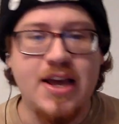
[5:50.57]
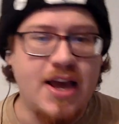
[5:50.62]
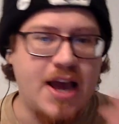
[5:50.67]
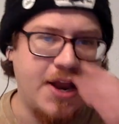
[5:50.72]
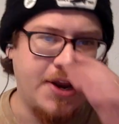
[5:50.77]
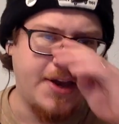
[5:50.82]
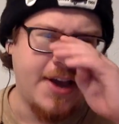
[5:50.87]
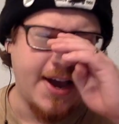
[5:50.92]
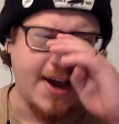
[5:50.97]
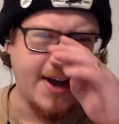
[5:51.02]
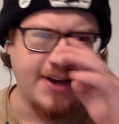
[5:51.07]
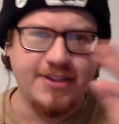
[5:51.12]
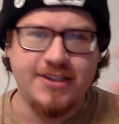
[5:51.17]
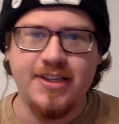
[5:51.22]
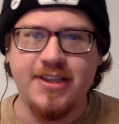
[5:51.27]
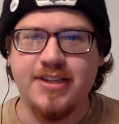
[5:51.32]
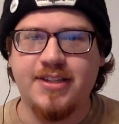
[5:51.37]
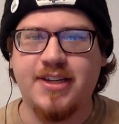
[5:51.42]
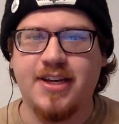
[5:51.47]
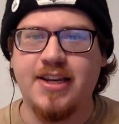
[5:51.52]
And you can kind of
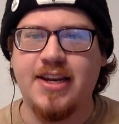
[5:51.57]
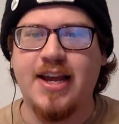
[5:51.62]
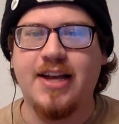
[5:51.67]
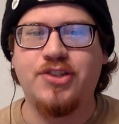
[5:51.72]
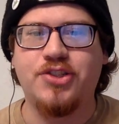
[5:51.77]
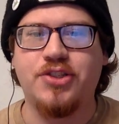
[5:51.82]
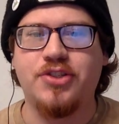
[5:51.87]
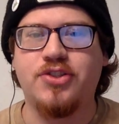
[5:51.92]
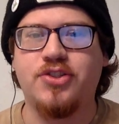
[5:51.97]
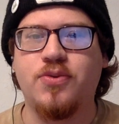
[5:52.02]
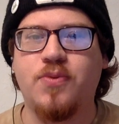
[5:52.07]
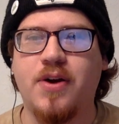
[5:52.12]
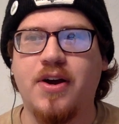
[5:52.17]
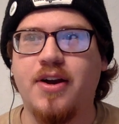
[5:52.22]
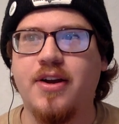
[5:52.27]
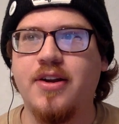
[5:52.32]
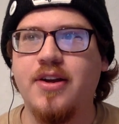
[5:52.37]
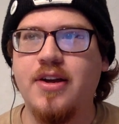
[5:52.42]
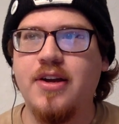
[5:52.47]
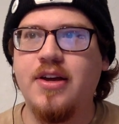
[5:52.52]
see this connection to
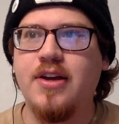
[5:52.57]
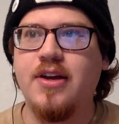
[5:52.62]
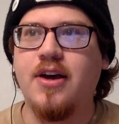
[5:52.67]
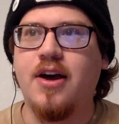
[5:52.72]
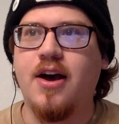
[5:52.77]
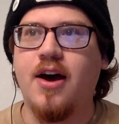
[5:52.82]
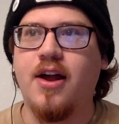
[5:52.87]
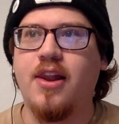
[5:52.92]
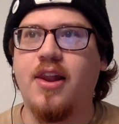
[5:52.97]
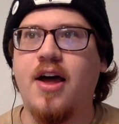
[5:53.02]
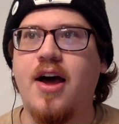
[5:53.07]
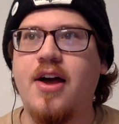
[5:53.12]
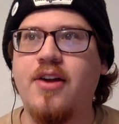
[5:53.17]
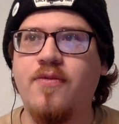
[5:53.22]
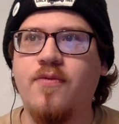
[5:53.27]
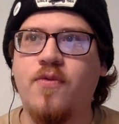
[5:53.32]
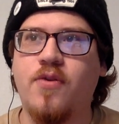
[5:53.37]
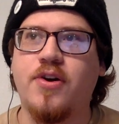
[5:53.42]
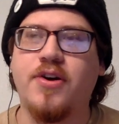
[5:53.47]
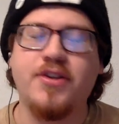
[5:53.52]
where a lot
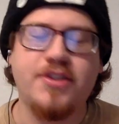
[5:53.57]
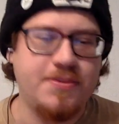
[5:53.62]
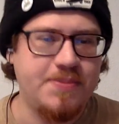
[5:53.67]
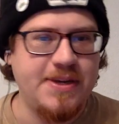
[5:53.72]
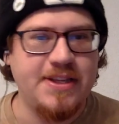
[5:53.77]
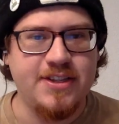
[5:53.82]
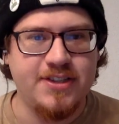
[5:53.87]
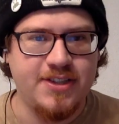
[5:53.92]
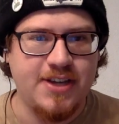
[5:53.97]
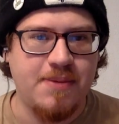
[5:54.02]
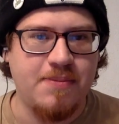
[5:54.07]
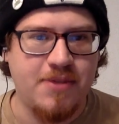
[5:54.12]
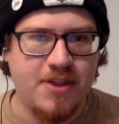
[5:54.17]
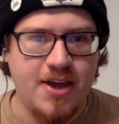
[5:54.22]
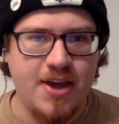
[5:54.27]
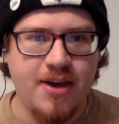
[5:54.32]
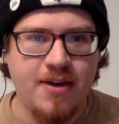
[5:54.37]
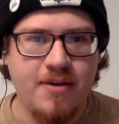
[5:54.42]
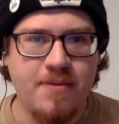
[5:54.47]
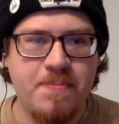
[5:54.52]
of words mean the same
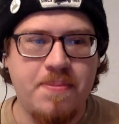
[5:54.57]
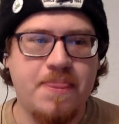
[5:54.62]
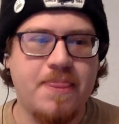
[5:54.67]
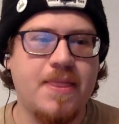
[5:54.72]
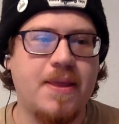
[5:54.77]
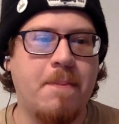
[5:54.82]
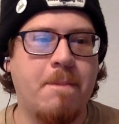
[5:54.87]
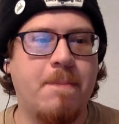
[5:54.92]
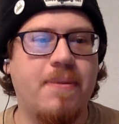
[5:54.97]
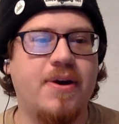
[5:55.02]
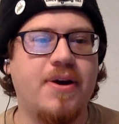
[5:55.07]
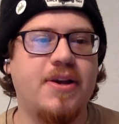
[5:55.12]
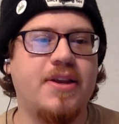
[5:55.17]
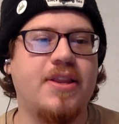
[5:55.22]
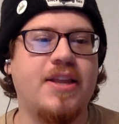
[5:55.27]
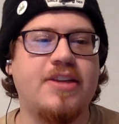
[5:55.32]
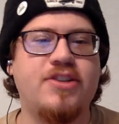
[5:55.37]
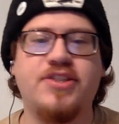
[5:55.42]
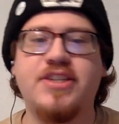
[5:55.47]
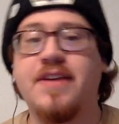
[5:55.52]
thing, but
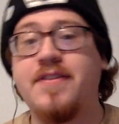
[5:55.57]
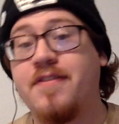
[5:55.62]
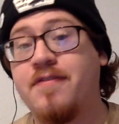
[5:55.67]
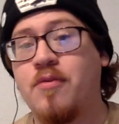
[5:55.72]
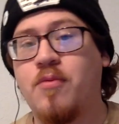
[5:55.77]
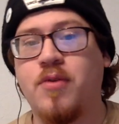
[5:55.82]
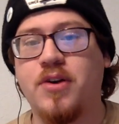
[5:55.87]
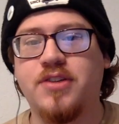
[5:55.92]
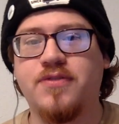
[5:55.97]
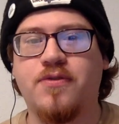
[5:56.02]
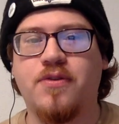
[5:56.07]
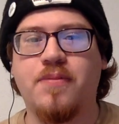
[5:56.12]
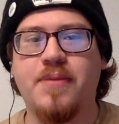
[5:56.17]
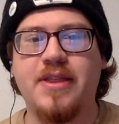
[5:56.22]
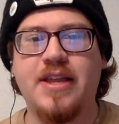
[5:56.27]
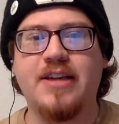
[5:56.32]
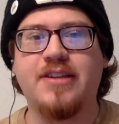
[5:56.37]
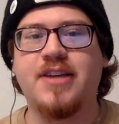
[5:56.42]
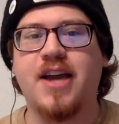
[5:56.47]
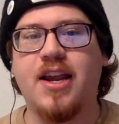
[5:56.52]
they just have different words for them.
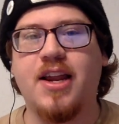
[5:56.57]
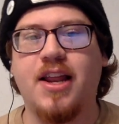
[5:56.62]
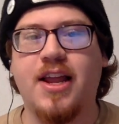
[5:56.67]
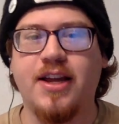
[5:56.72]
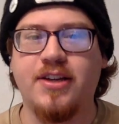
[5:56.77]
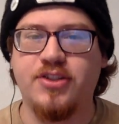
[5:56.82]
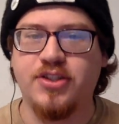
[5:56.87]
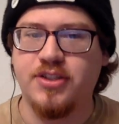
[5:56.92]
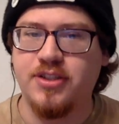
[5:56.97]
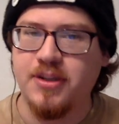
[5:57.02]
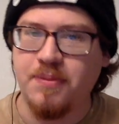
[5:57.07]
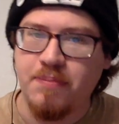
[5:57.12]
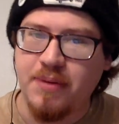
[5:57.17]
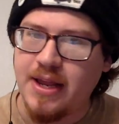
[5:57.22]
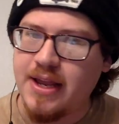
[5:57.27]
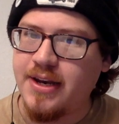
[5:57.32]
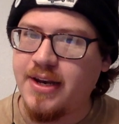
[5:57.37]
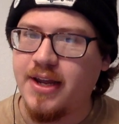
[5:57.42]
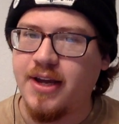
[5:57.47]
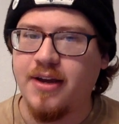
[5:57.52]
And that's kind of like just the
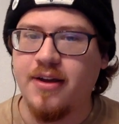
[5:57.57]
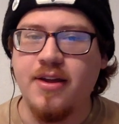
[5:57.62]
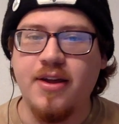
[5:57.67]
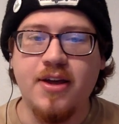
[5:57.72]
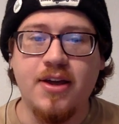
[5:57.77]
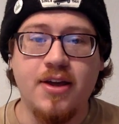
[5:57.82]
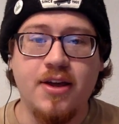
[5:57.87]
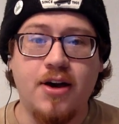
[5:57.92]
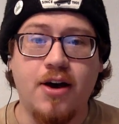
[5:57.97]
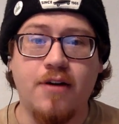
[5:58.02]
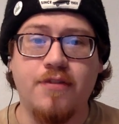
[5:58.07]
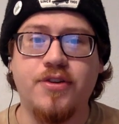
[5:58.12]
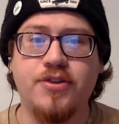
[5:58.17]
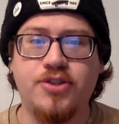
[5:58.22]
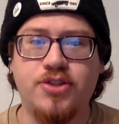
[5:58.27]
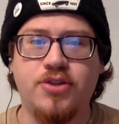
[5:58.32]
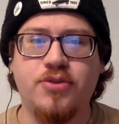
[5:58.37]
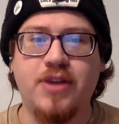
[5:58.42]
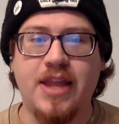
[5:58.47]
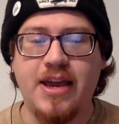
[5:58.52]
blending of
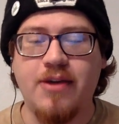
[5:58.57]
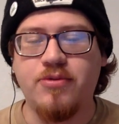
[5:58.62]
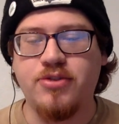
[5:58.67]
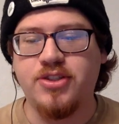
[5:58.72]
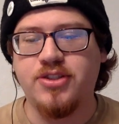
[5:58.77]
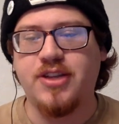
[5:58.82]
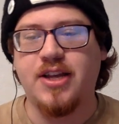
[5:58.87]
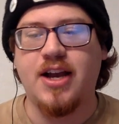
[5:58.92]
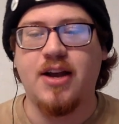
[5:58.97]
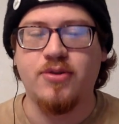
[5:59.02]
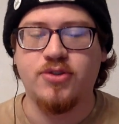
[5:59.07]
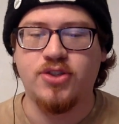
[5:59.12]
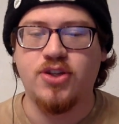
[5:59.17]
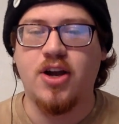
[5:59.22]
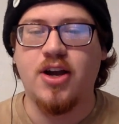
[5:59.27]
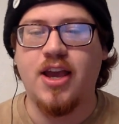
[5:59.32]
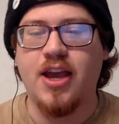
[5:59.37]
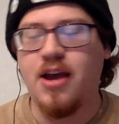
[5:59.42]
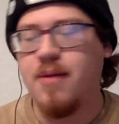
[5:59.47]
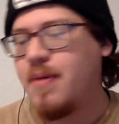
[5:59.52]
those two languages like I was
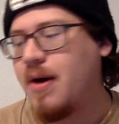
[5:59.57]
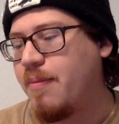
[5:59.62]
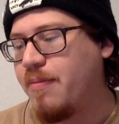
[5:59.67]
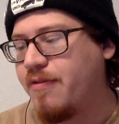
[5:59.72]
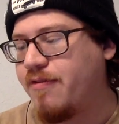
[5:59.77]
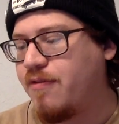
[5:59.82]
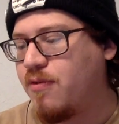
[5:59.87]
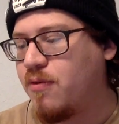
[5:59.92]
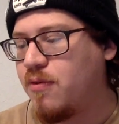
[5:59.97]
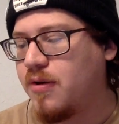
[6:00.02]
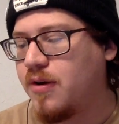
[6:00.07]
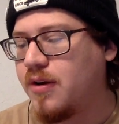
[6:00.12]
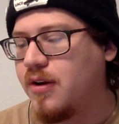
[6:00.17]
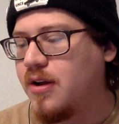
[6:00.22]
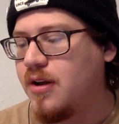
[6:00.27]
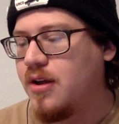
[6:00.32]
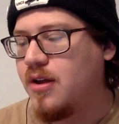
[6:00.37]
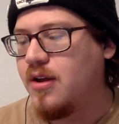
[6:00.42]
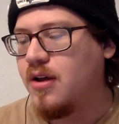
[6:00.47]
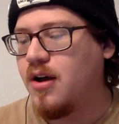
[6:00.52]
talking about before,
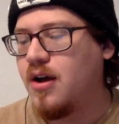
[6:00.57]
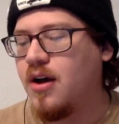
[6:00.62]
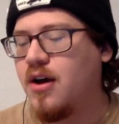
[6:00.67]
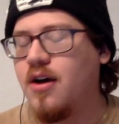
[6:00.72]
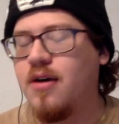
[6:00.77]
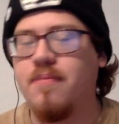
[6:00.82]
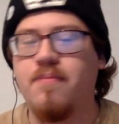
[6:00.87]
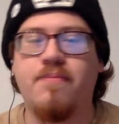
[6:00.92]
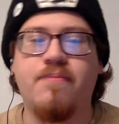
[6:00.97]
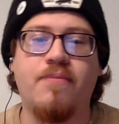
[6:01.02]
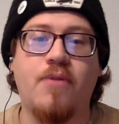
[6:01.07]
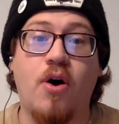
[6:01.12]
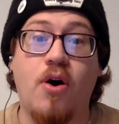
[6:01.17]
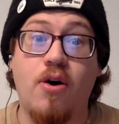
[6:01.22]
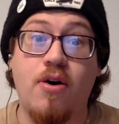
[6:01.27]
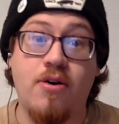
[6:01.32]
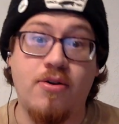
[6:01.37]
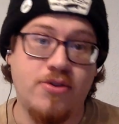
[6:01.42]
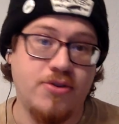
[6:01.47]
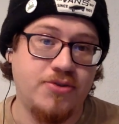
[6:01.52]

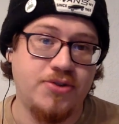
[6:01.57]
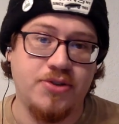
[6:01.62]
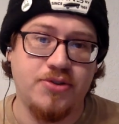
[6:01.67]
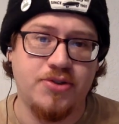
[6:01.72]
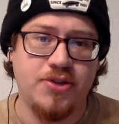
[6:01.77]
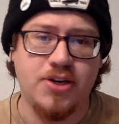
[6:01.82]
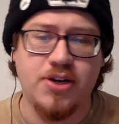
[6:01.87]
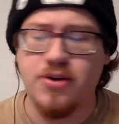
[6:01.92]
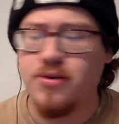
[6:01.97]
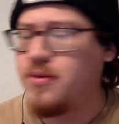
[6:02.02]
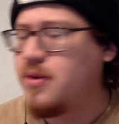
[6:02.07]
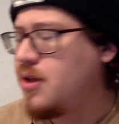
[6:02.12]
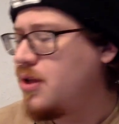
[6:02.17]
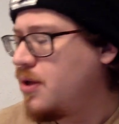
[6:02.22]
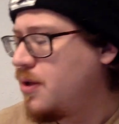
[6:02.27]
all those years ago.